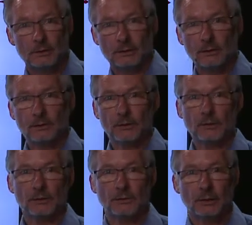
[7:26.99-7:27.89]

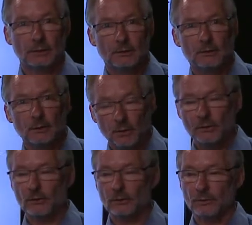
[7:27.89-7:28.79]
technologies, the
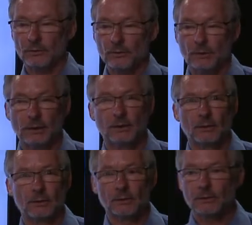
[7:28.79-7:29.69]
cost of the two
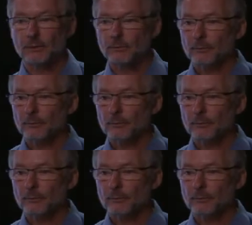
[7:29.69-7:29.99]
technologies.